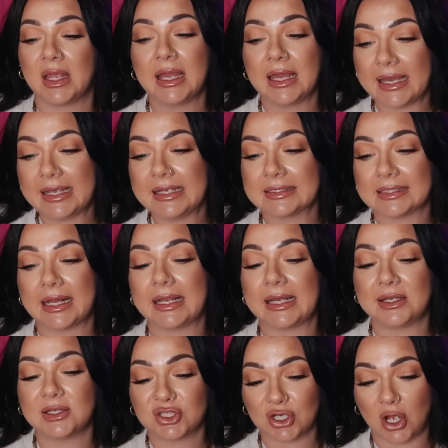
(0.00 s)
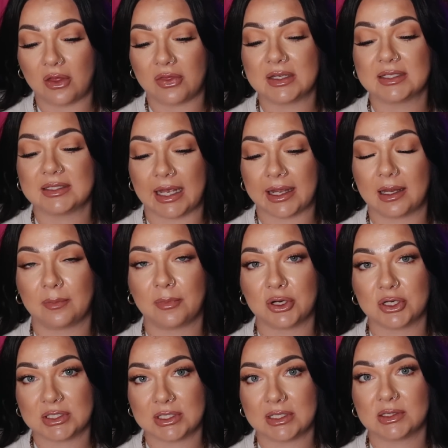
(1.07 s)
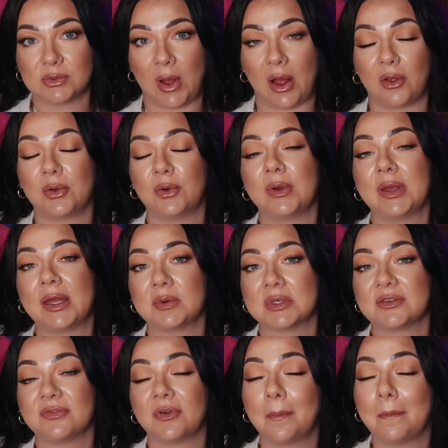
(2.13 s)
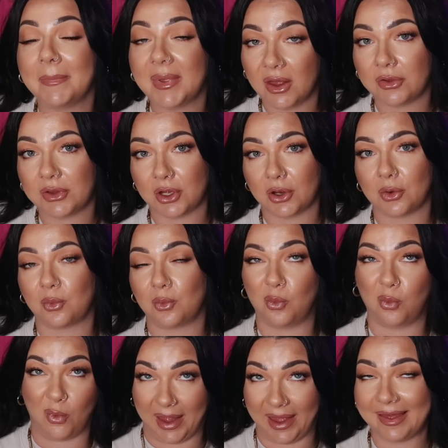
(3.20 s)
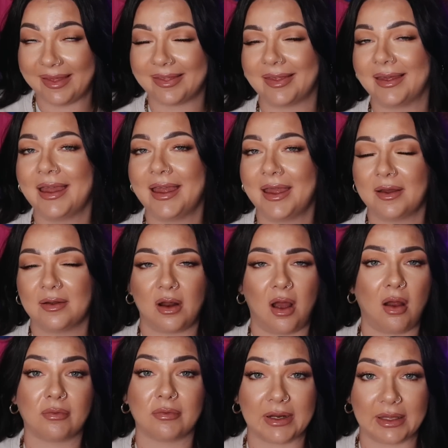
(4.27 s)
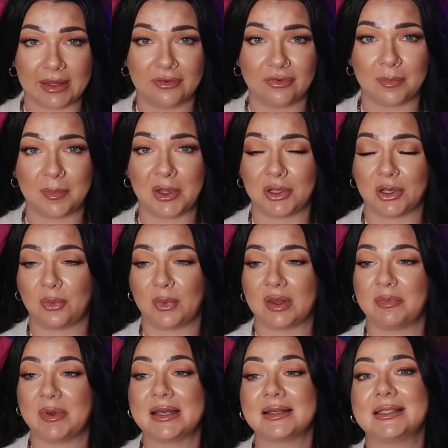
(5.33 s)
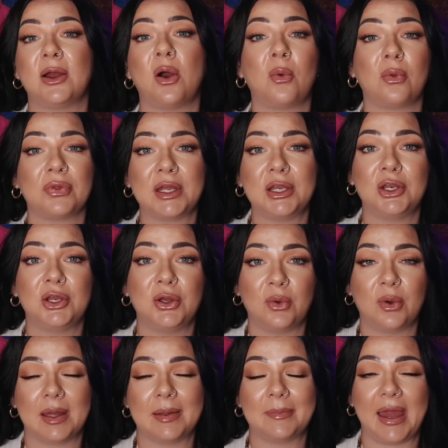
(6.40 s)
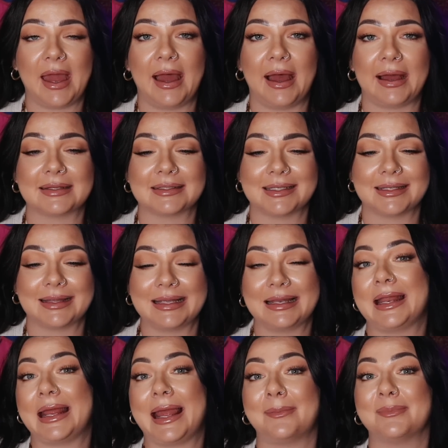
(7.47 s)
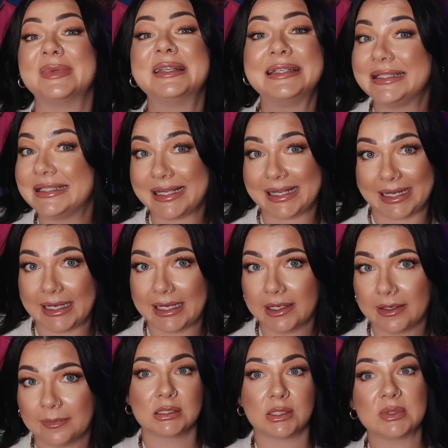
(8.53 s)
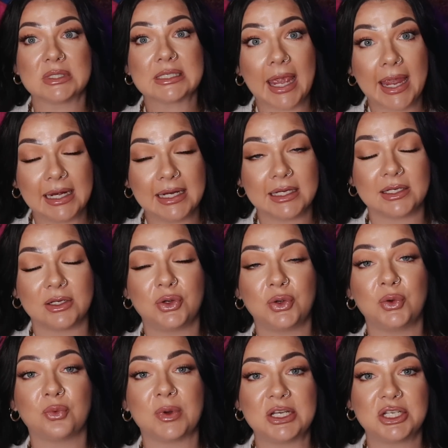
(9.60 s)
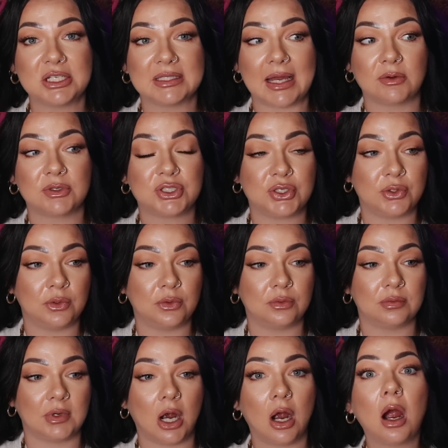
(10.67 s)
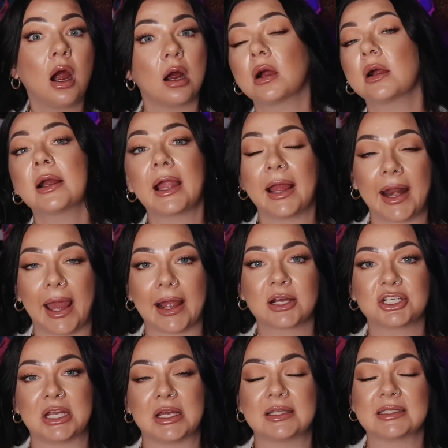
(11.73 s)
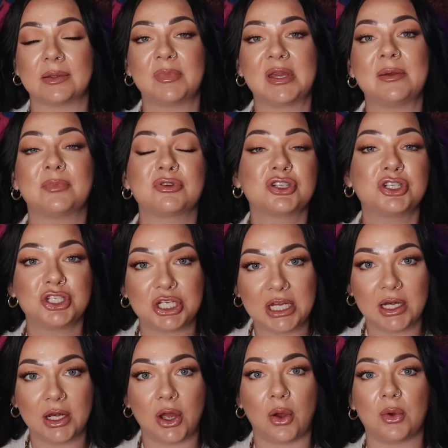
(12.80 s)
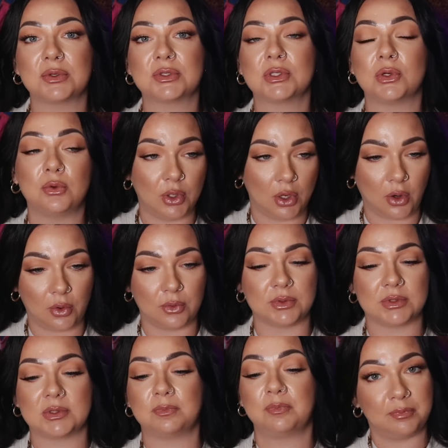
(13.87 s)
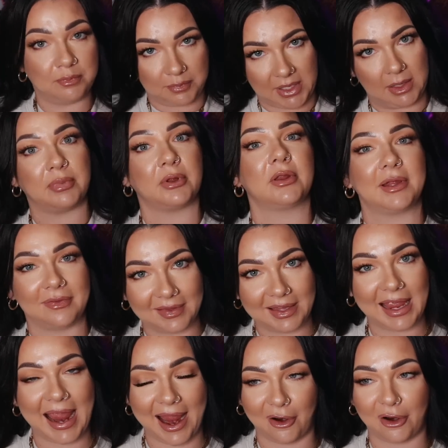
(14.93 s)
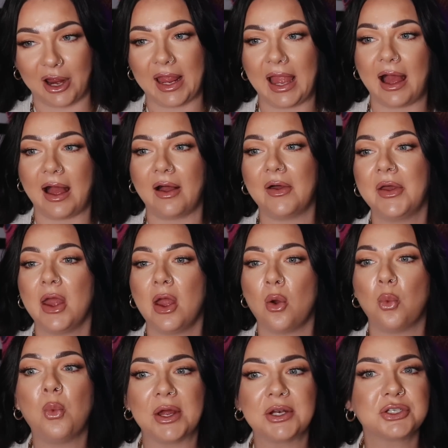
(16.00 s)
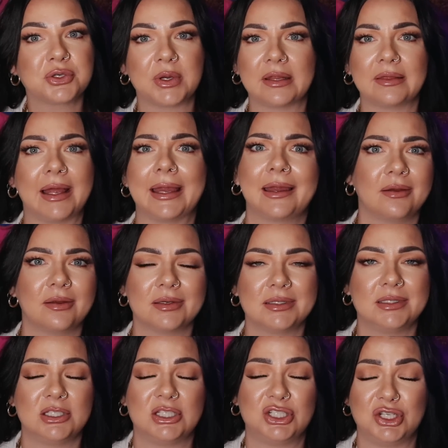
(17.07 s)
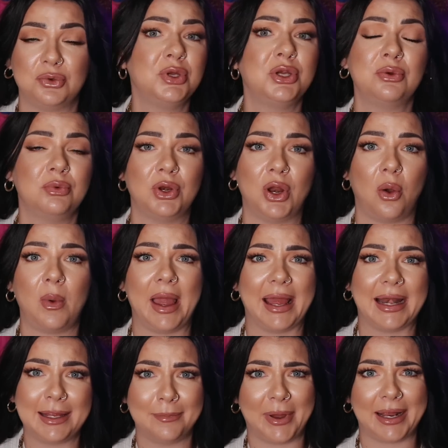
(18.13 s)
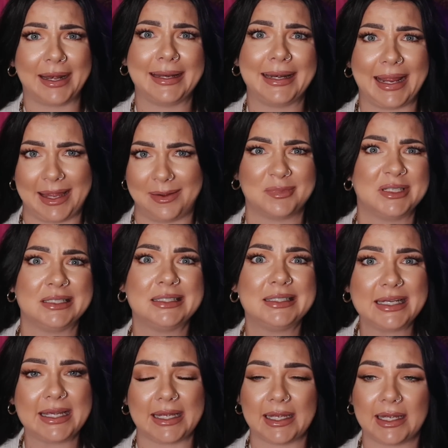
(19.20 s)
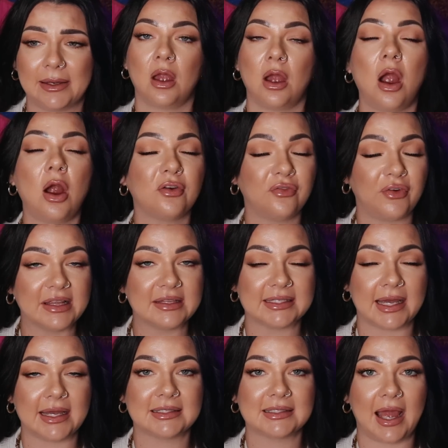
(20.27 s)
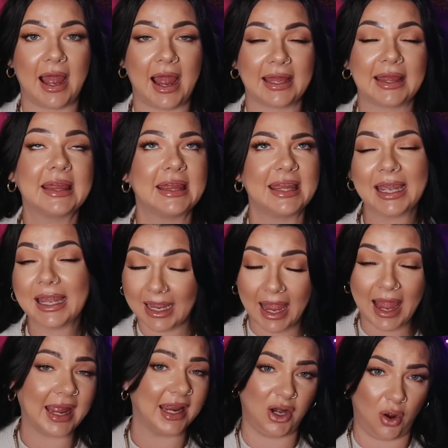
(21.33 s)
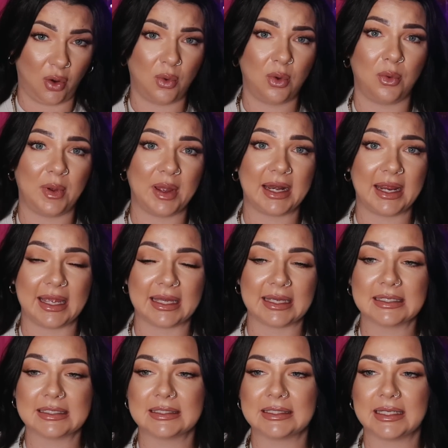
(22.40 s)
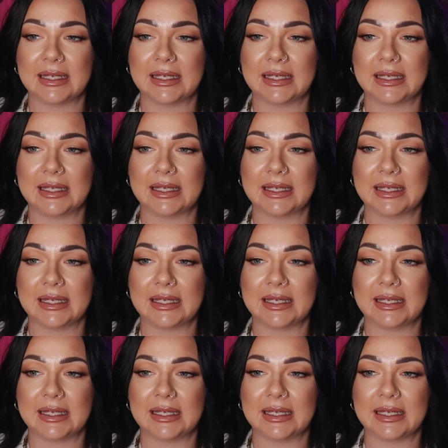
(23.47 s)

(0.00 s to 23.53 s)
He said he saw this second person as well, who he was familiar with, not really familiar with because he only knew him as the name D. So it's Kaden who reaches out to her connections and people she knows who knows people in the area, wondering like, do you know anybody named D? Her friend says, I think I know who it is.